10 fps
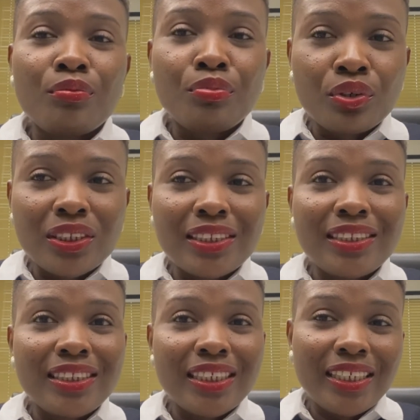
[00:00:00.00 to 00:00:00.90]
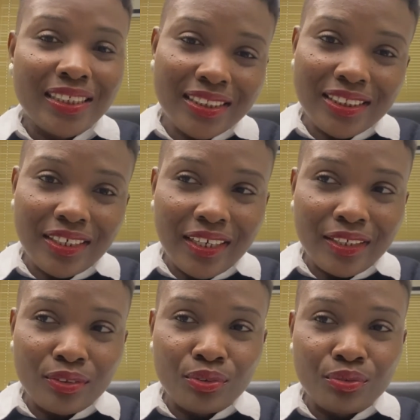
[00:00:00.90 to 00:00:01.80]
Prosci Change
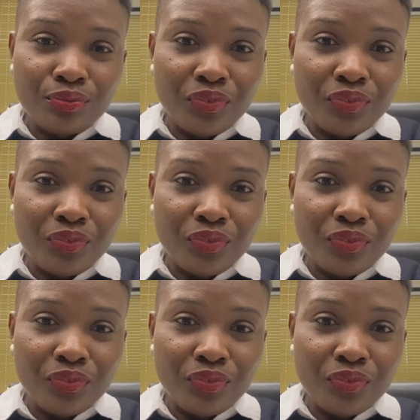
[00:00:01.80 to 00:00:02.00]
Triangle.